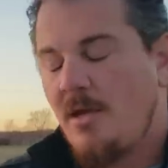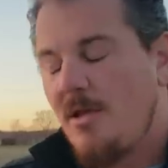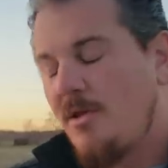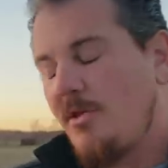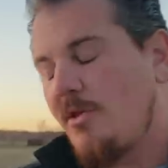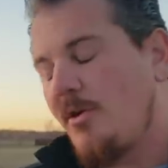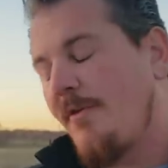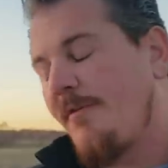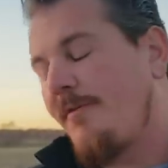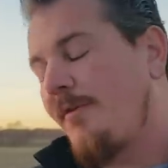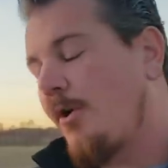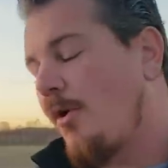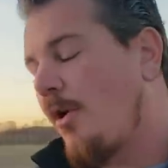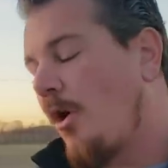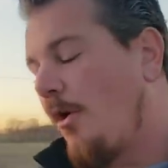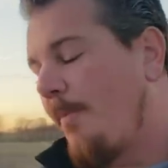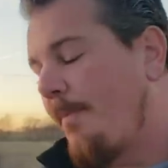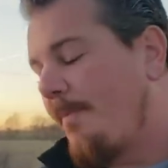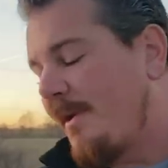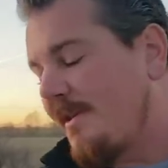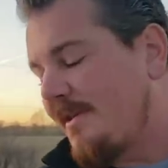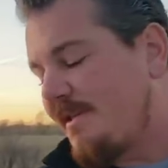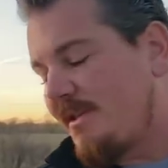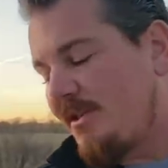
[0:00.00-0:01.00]
So if your
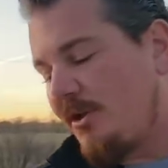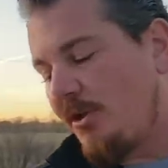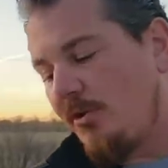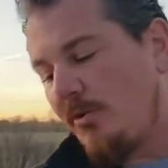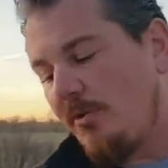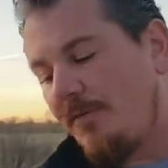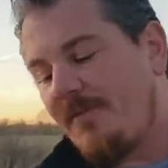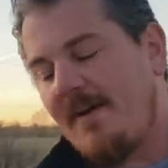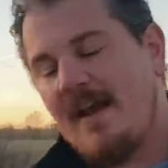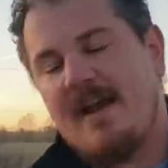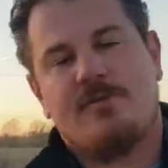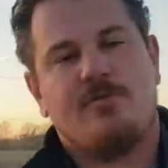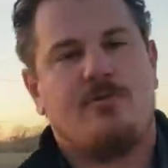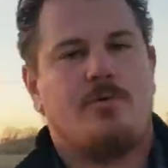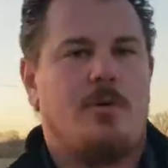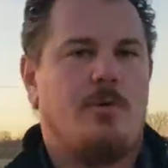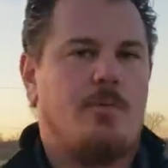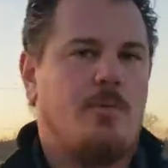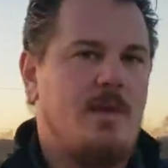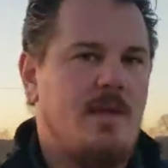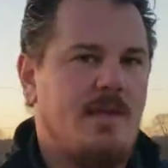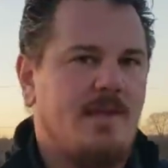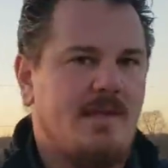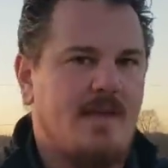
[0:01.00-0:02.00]
hope is to factory
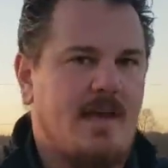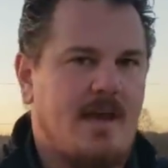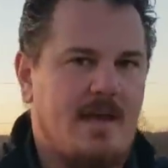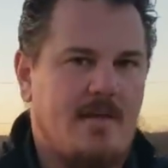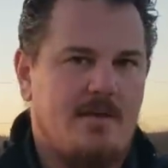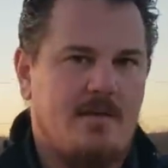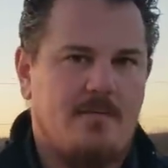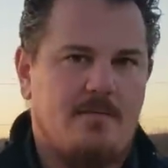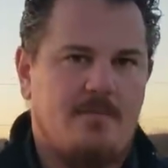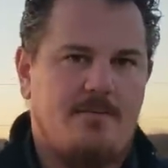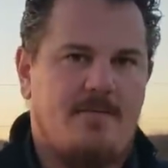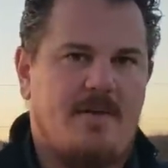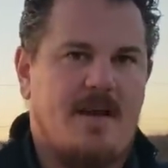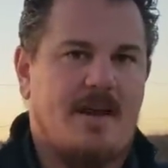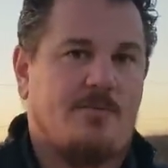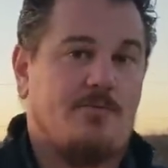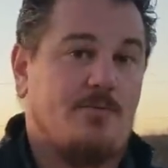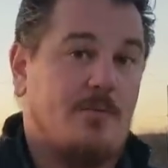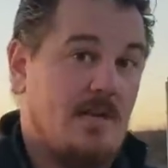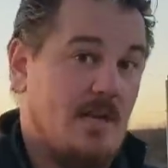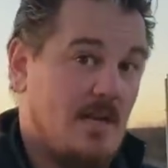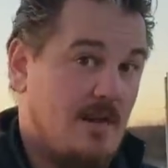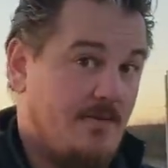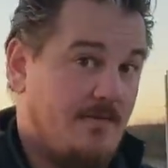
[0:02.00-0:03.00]
reset,
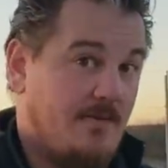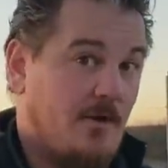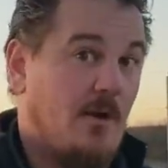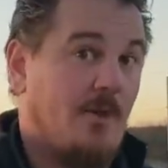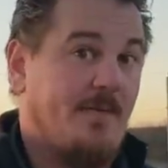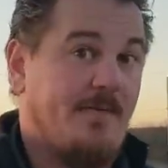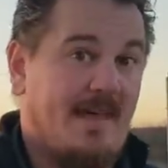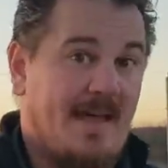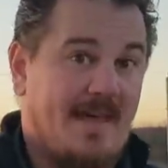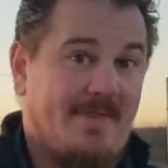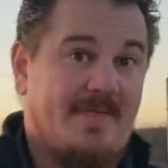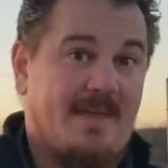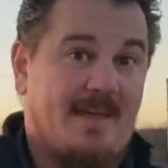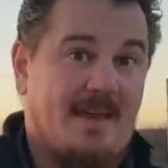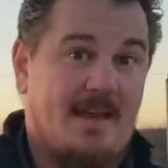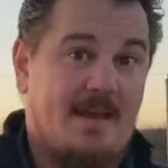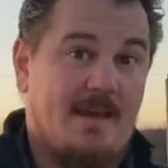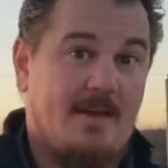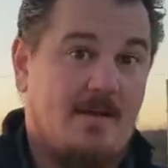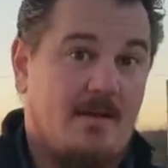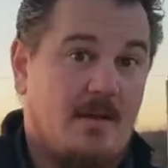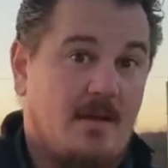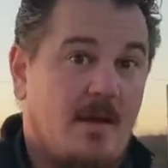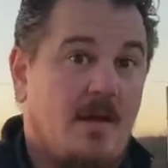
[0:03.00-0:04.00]
factory default that
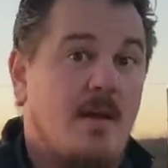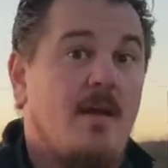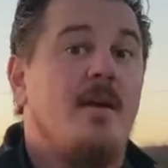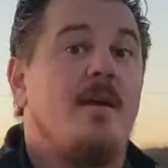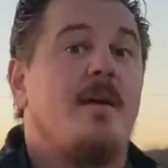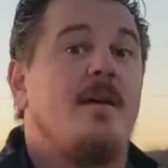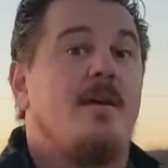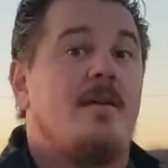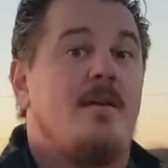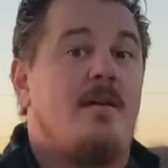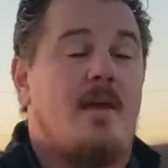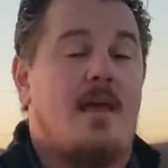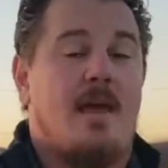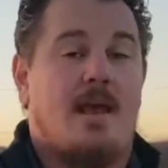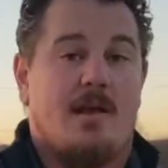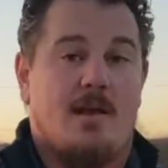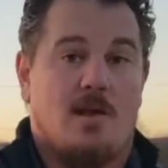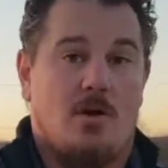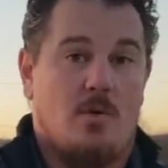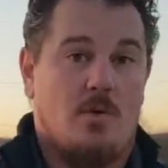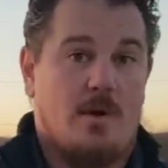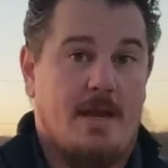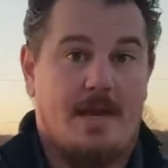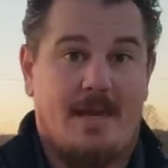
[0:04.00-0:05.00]
thing, and
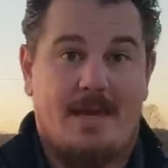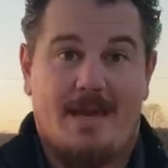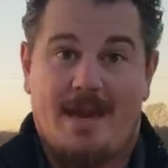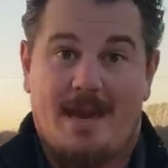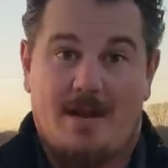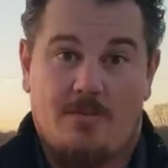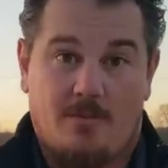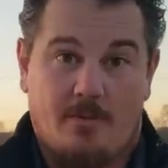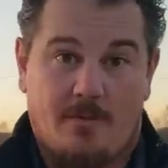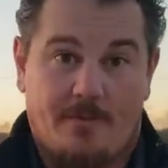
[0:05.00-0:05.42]
go in and